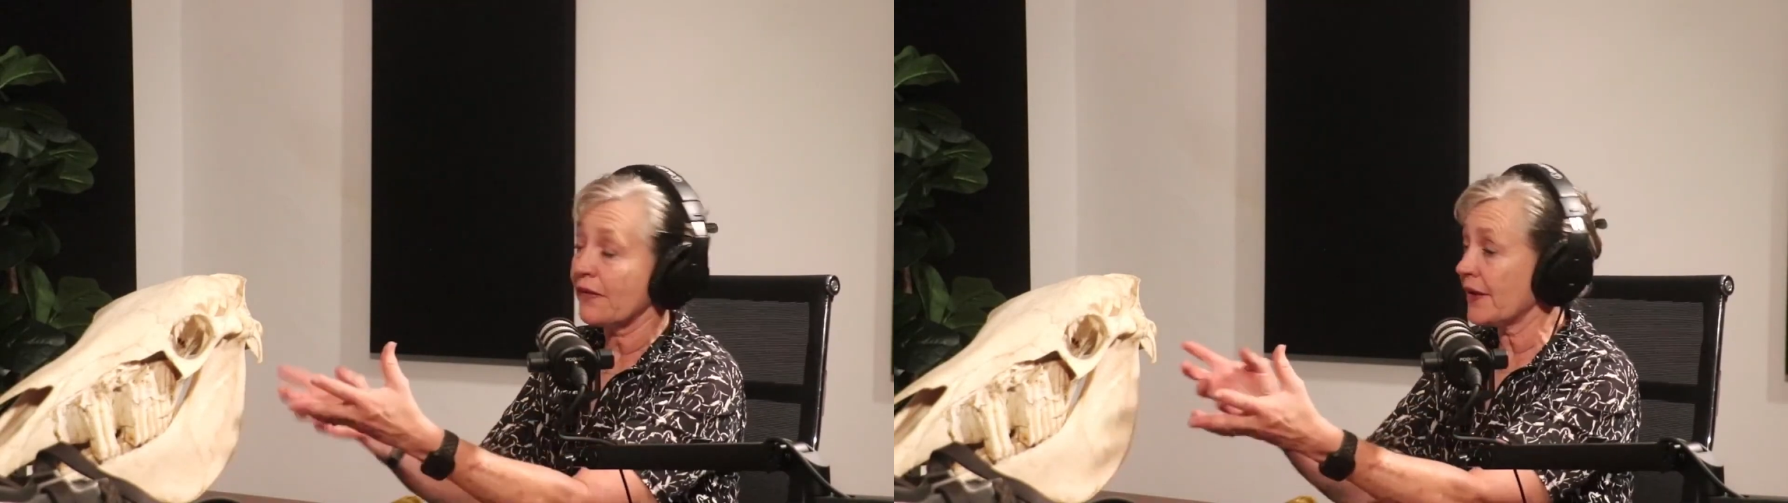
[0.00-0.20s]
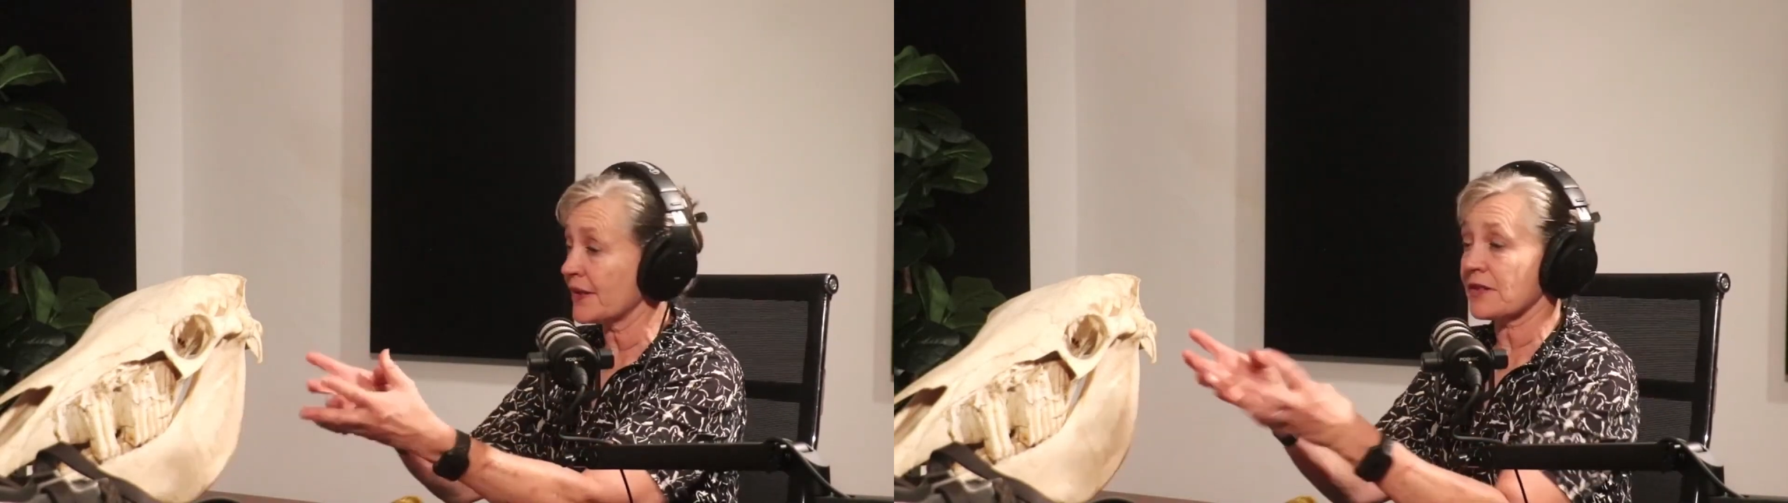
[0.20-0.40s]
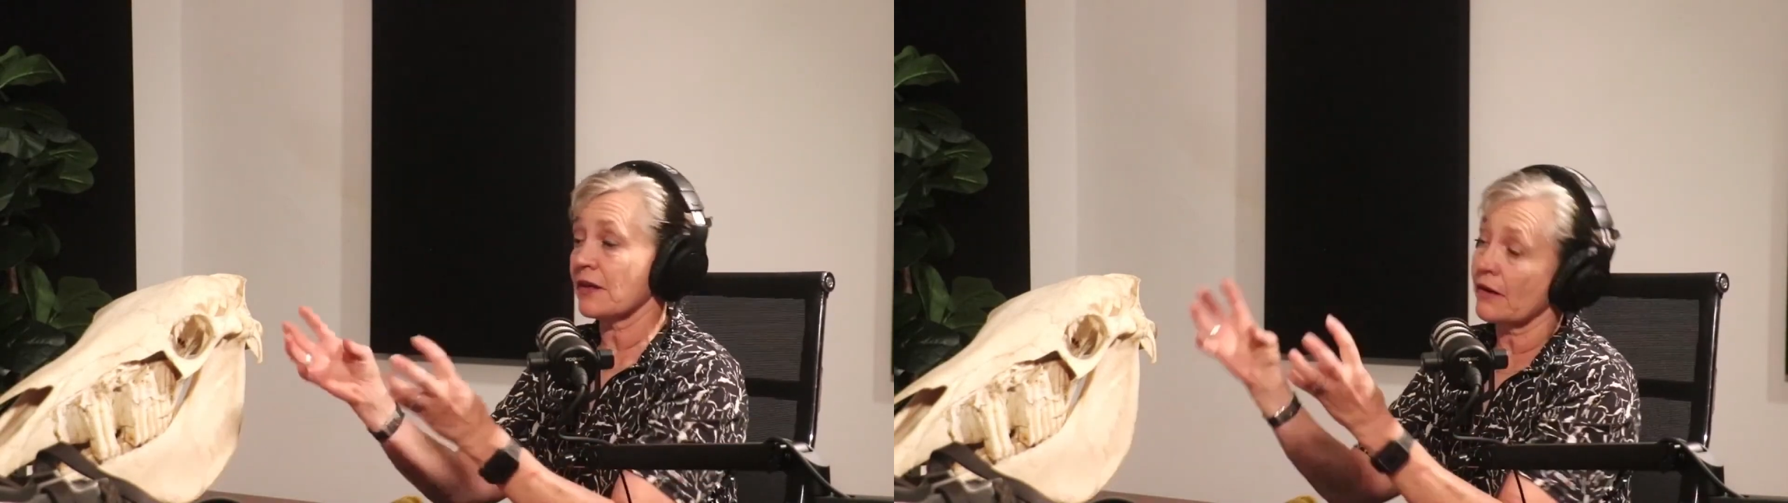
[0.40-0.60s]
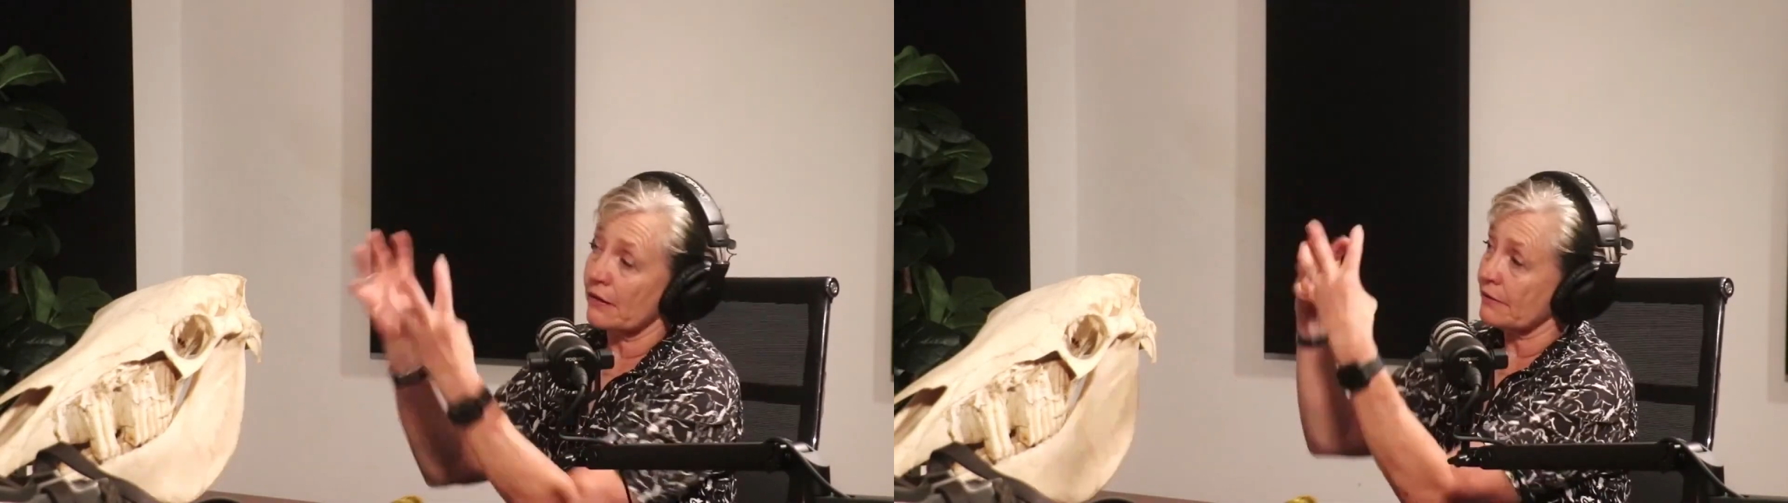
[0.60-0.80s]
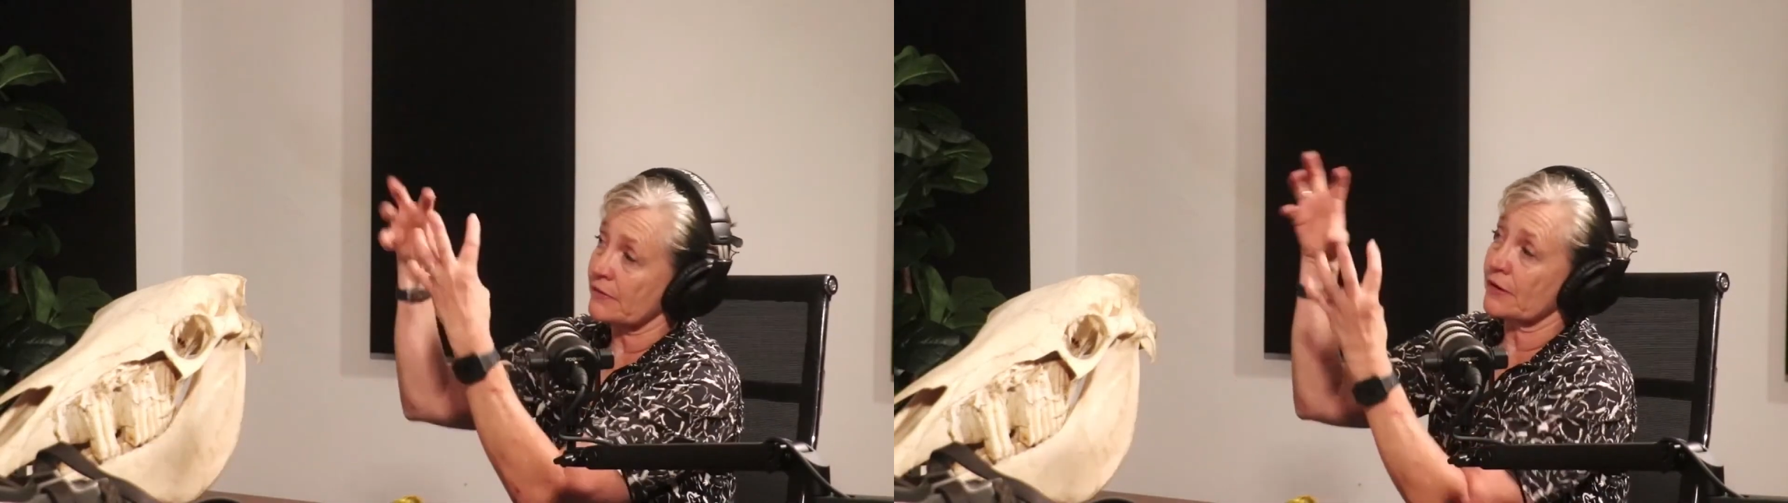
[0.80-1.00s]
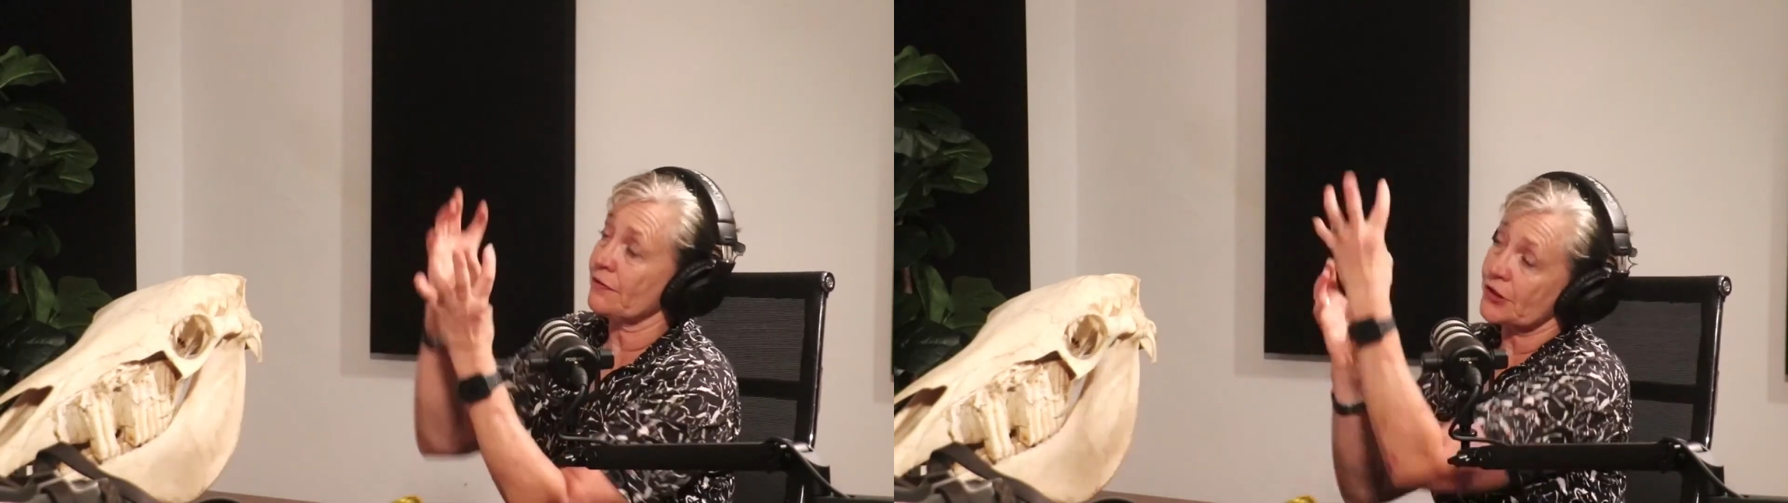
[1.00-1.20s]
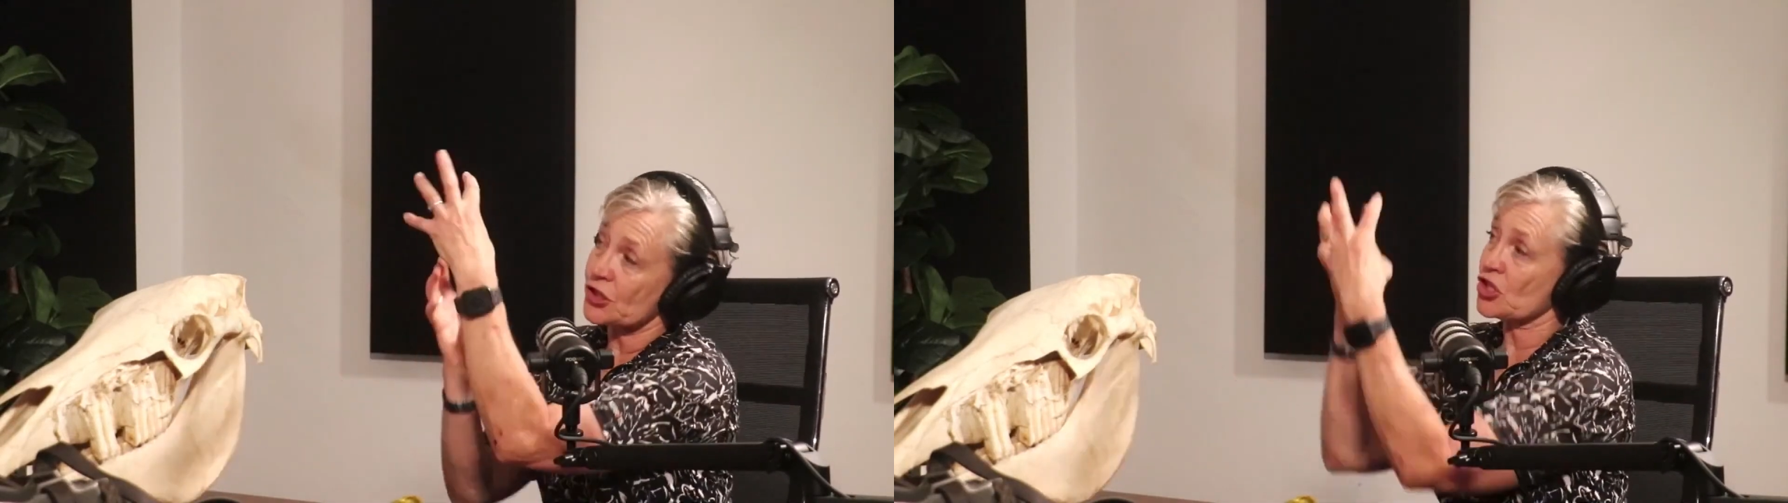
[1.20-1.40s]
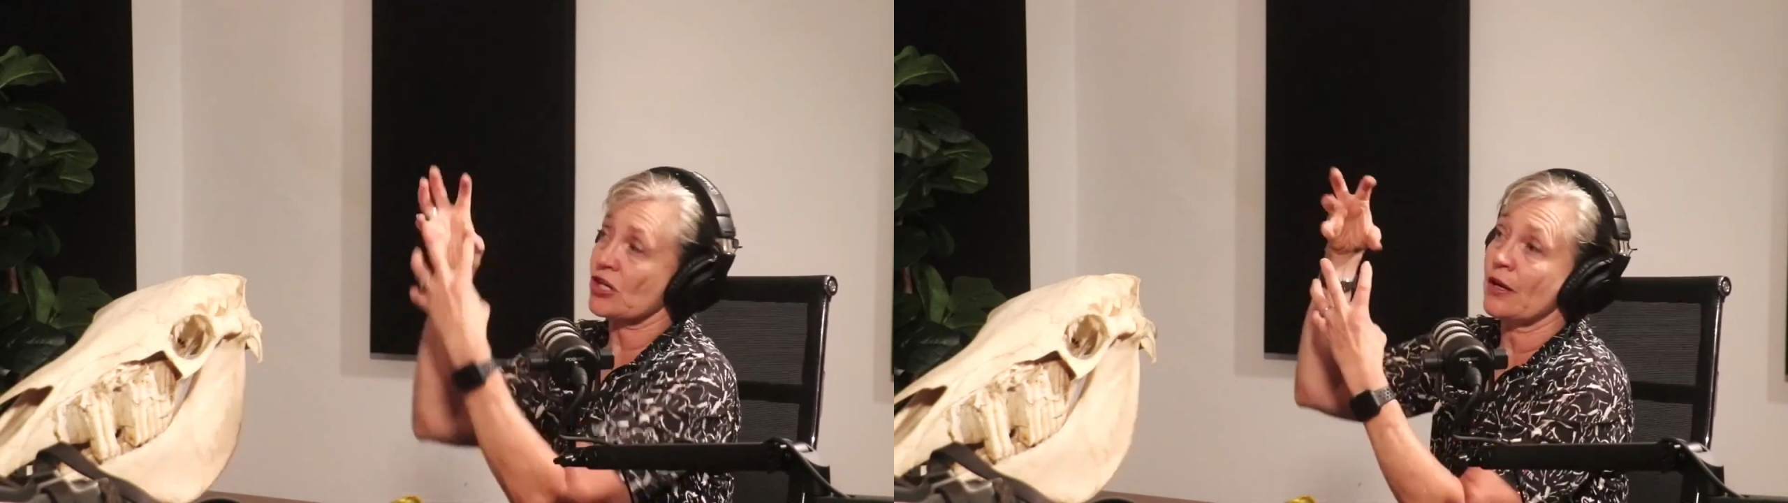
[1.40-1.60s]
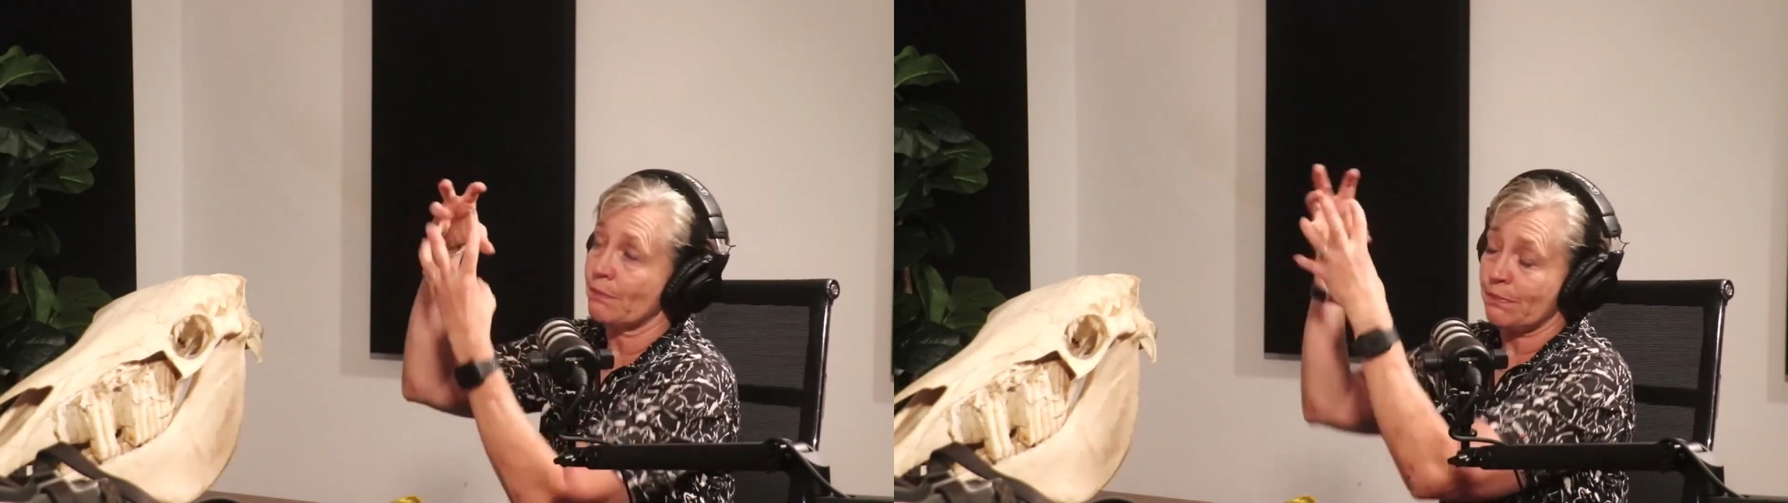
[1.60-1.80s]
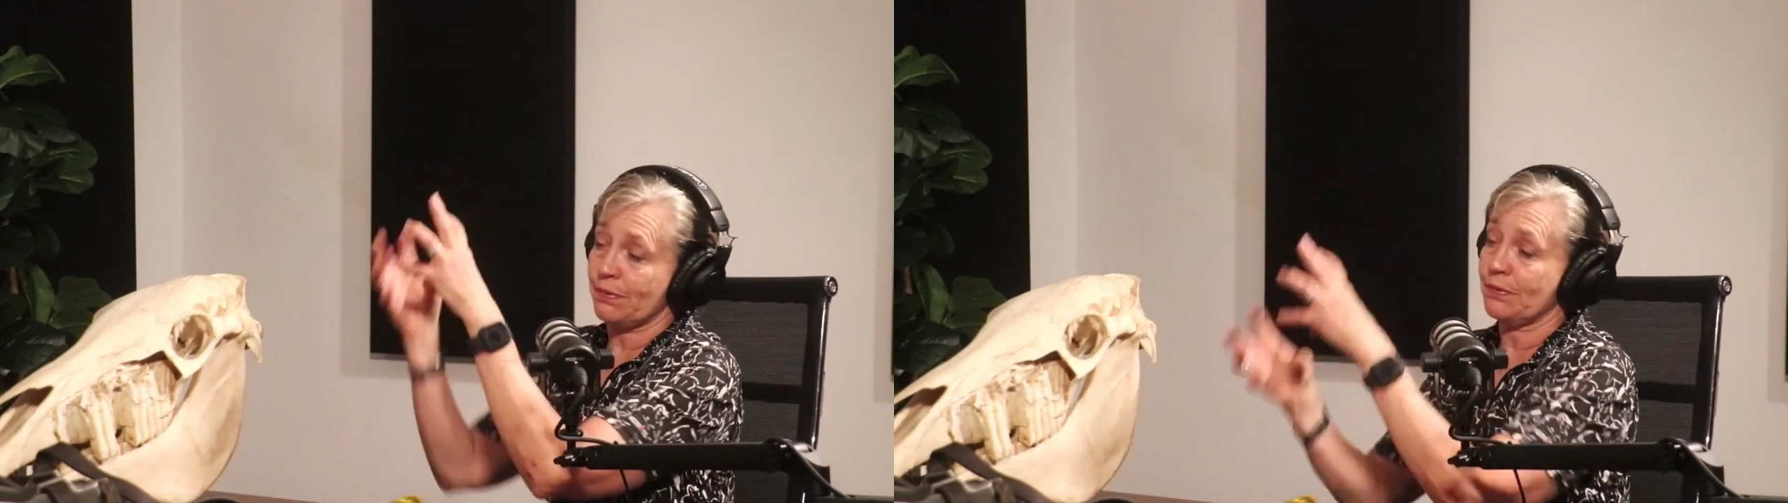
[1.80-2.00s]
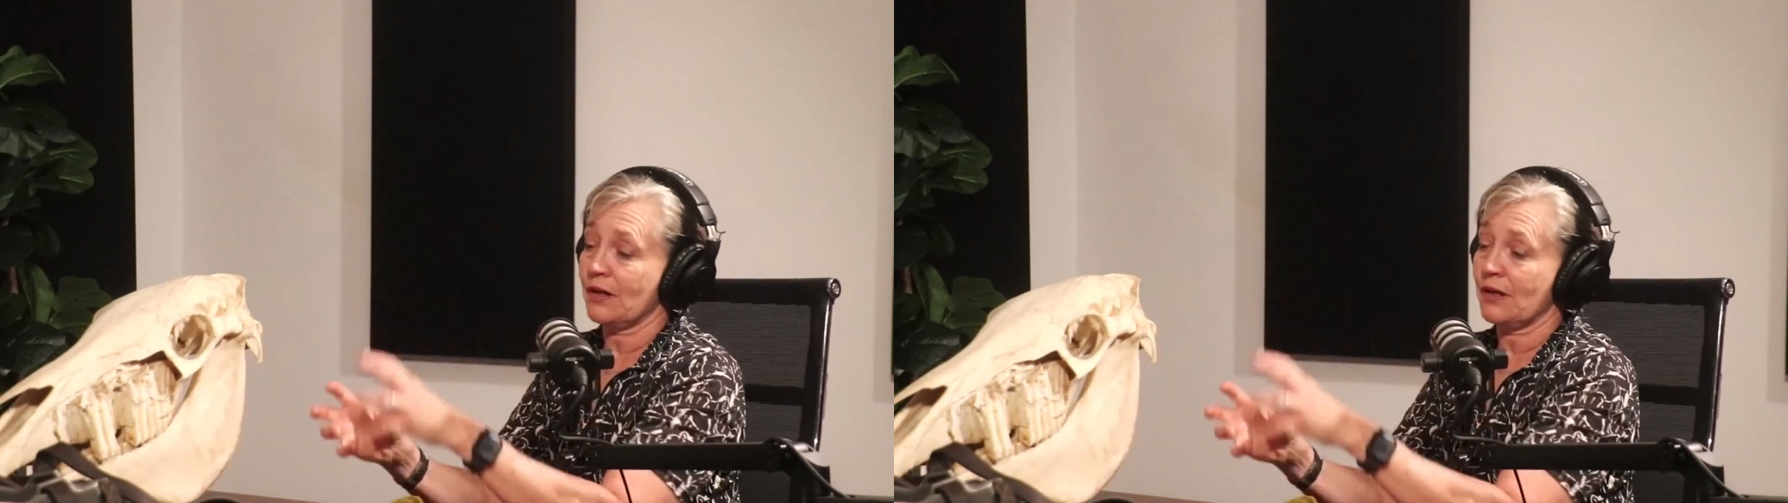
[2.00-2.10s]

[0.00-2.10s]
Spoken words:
There's a different shape